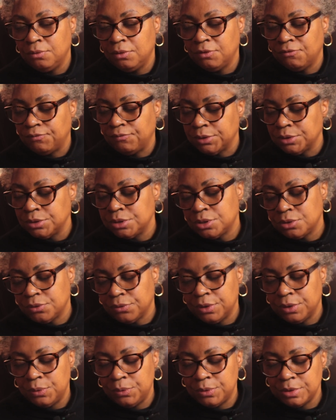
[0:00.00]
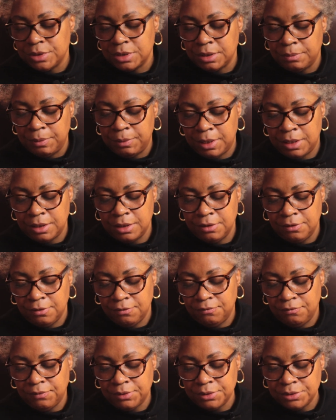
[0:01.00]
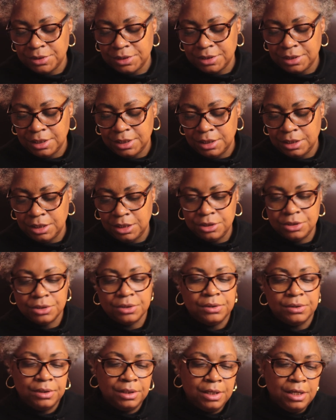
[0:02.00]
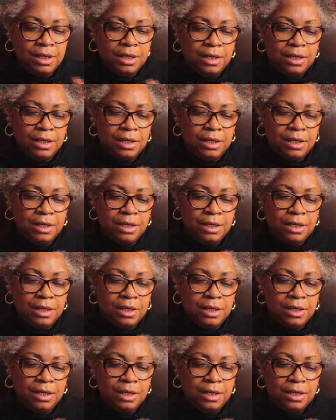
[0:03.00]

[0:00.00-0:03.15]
The first story was about the first teenager